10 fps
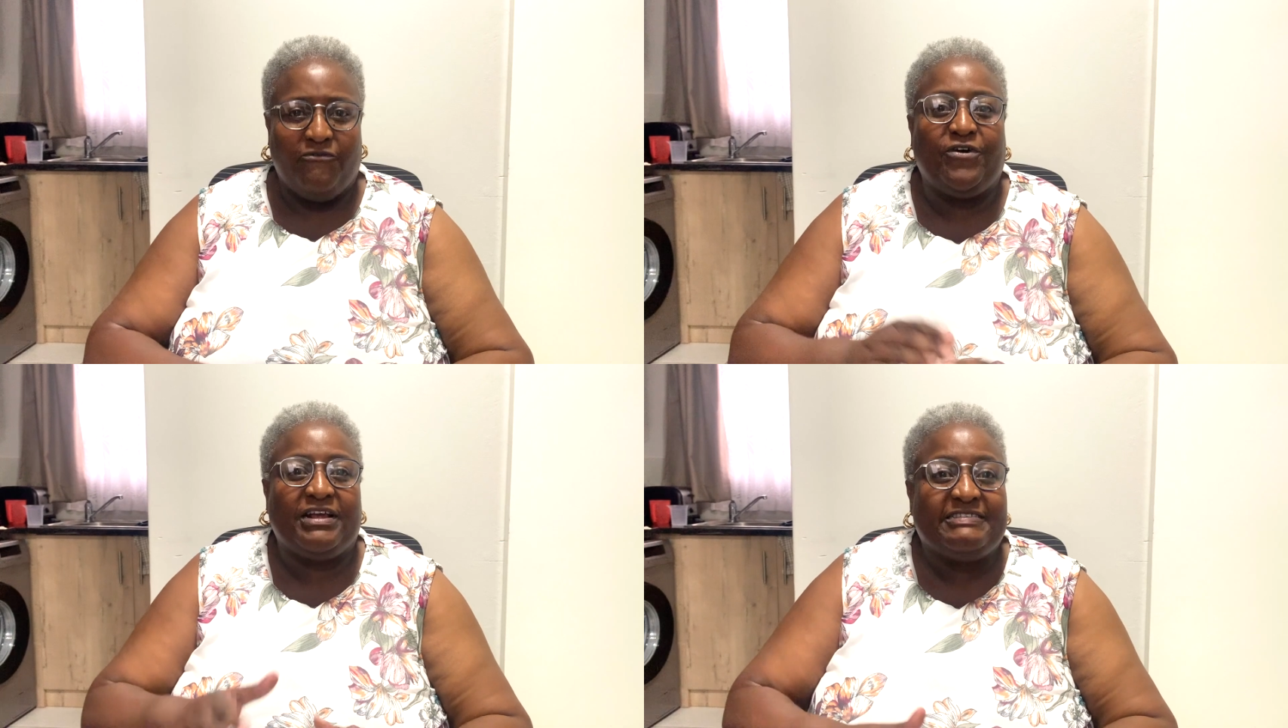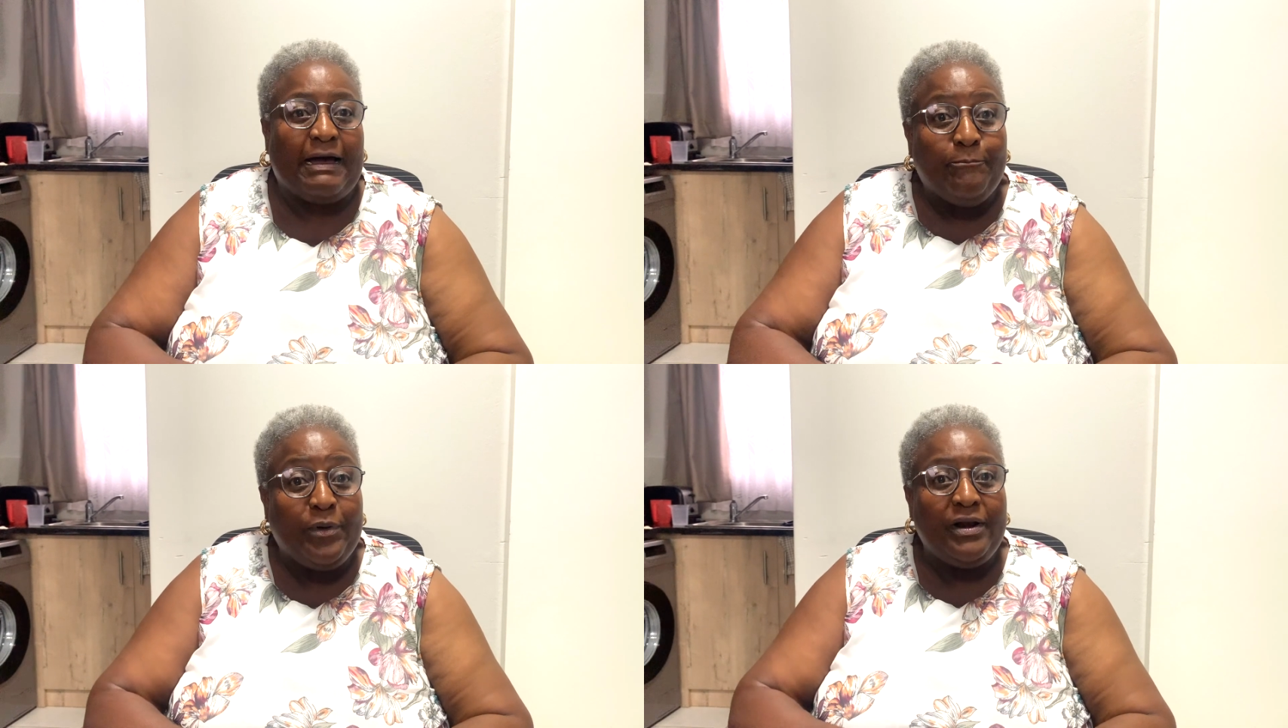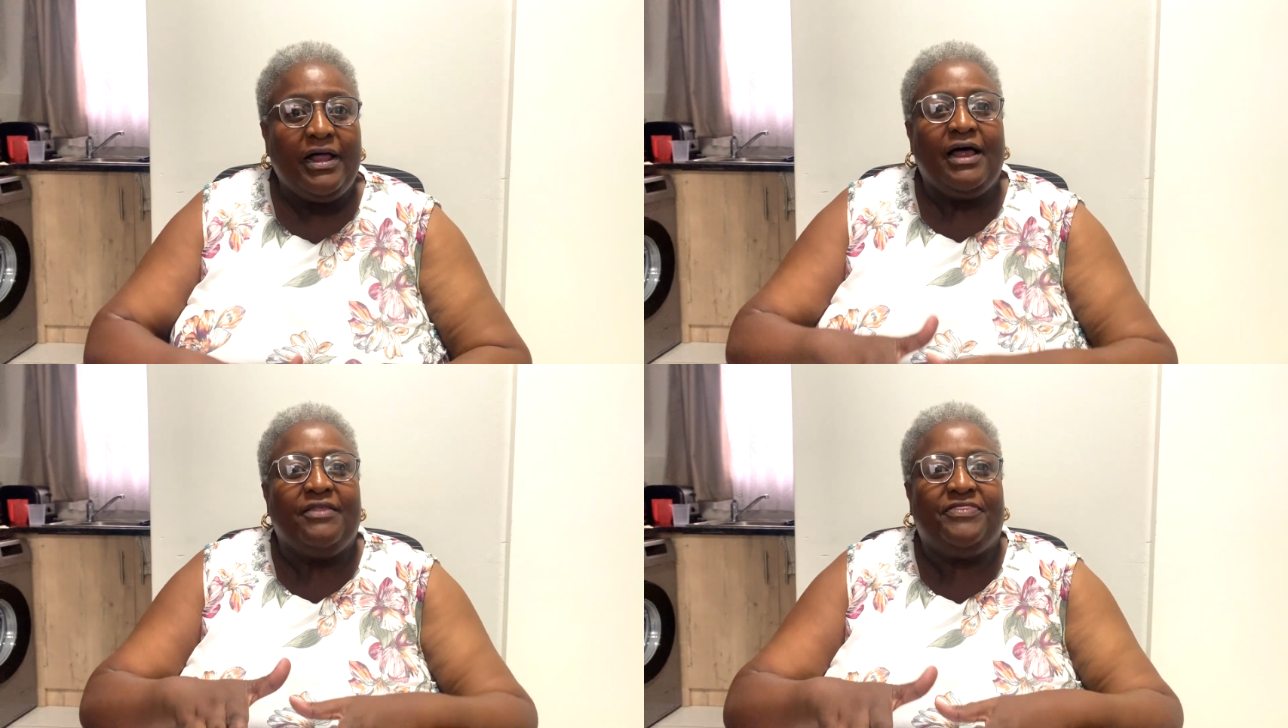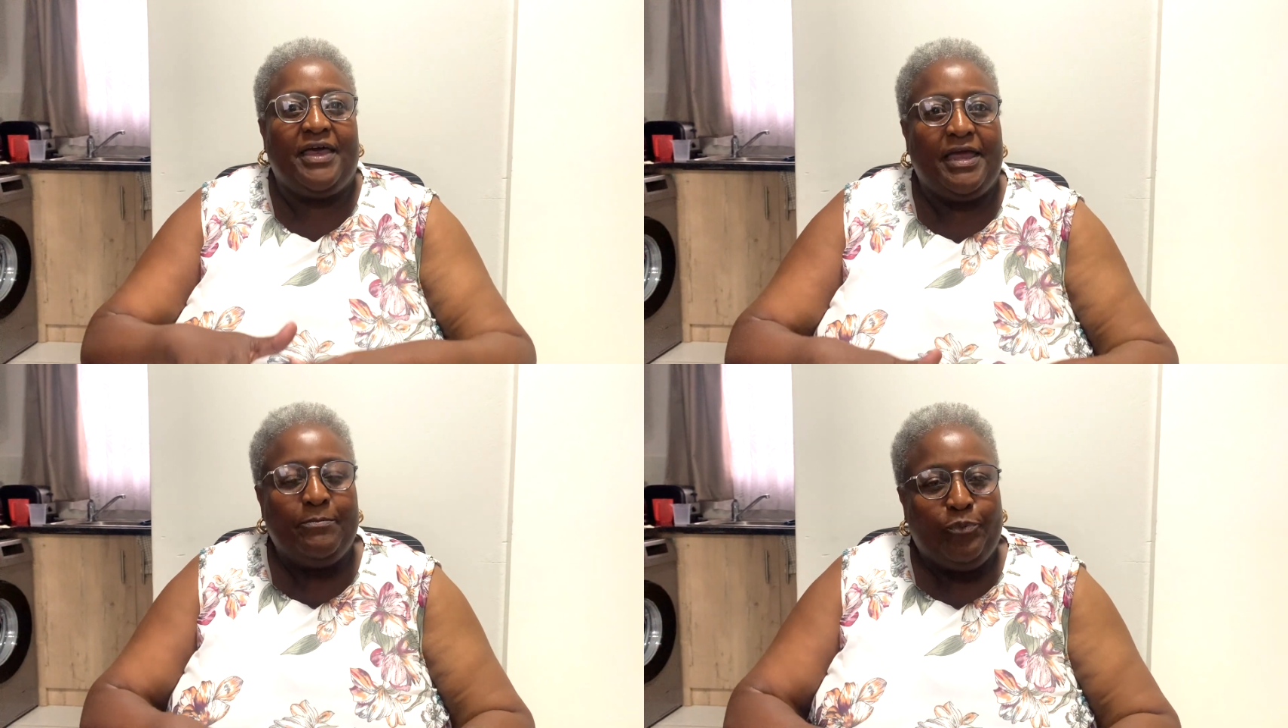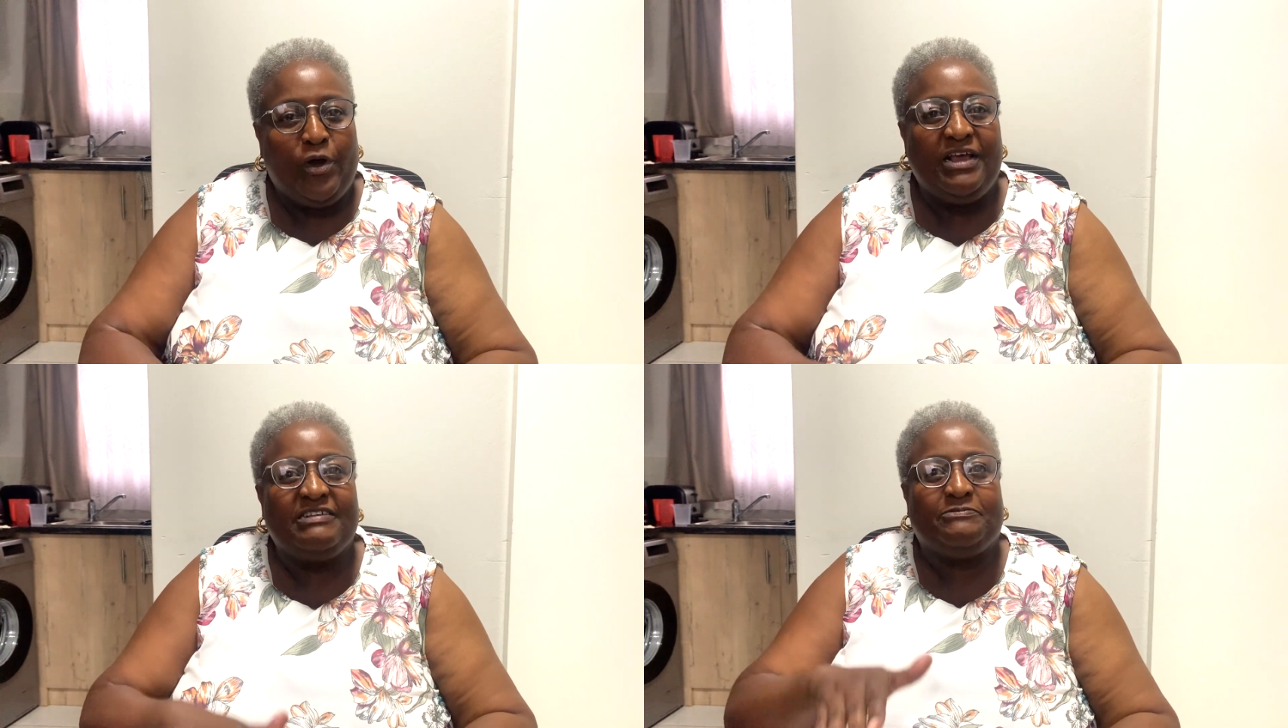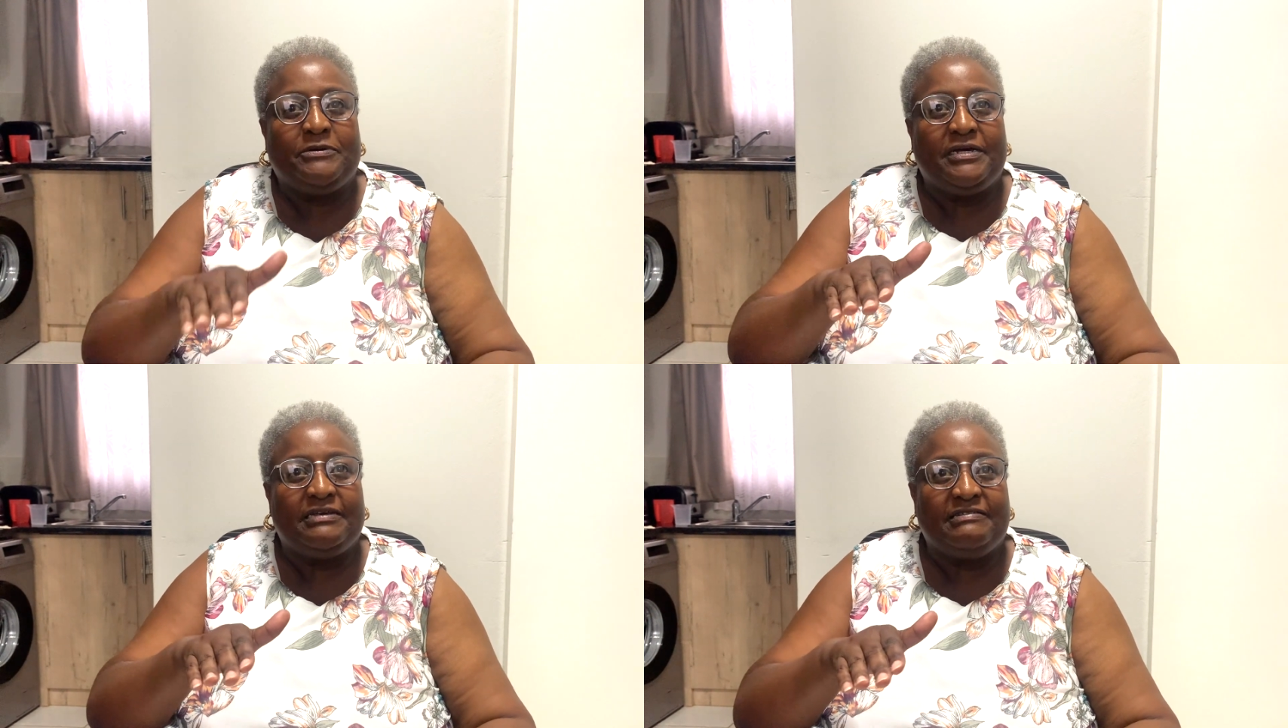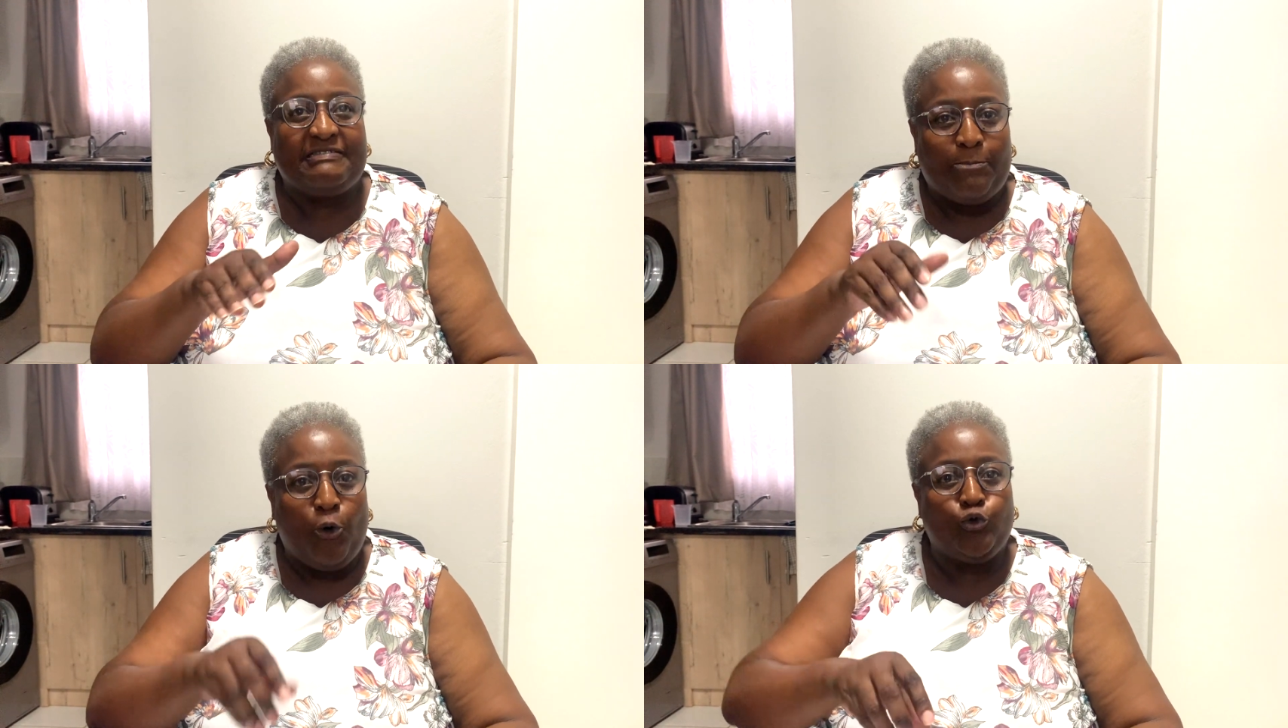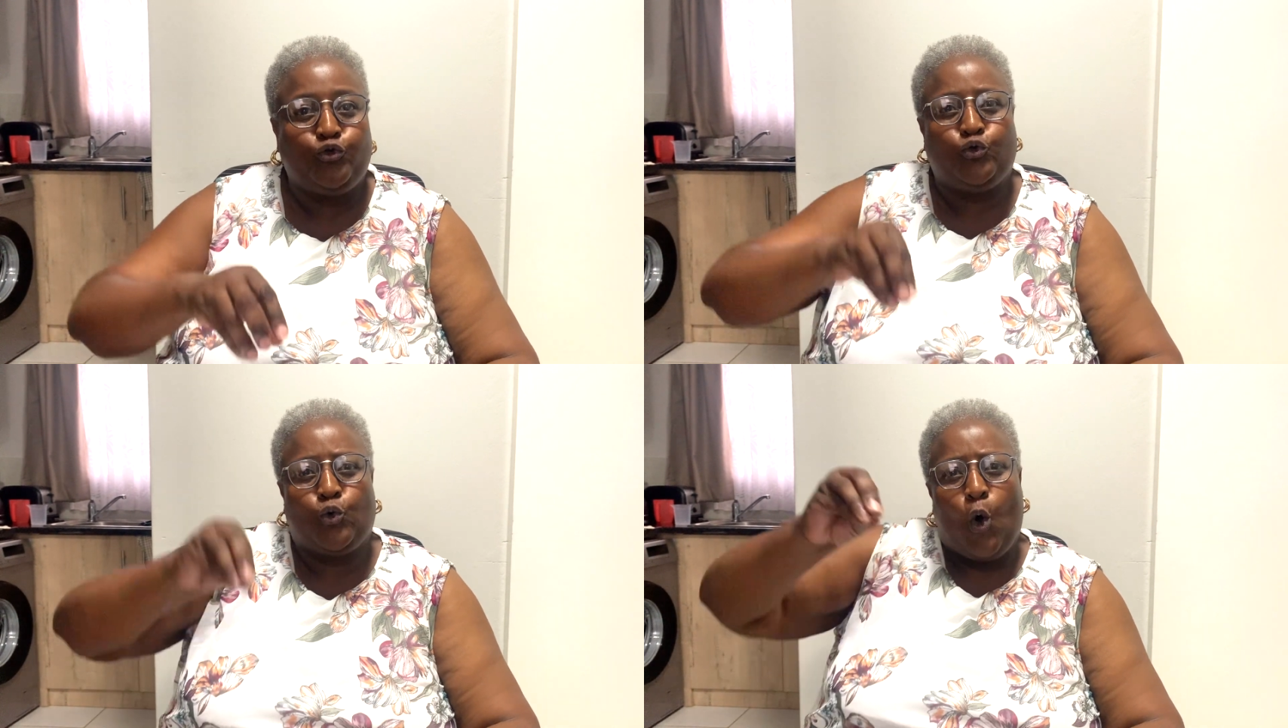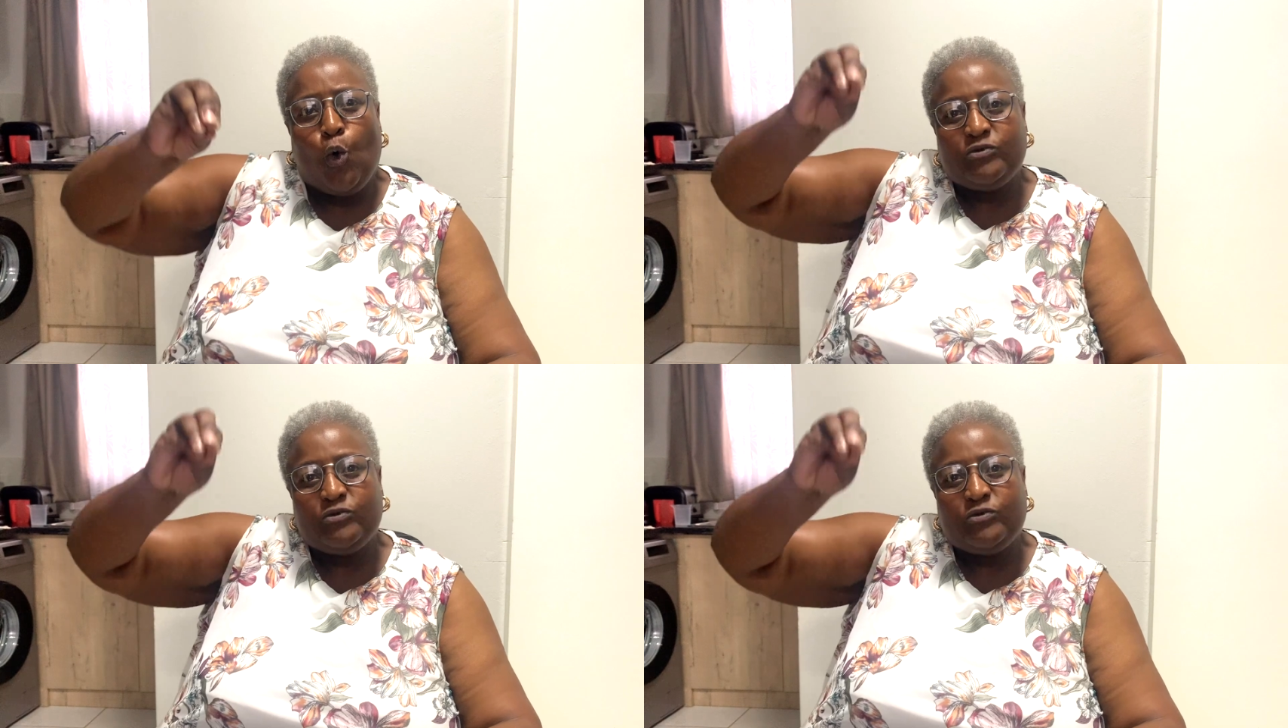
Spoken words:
For example, the employee is supposed to go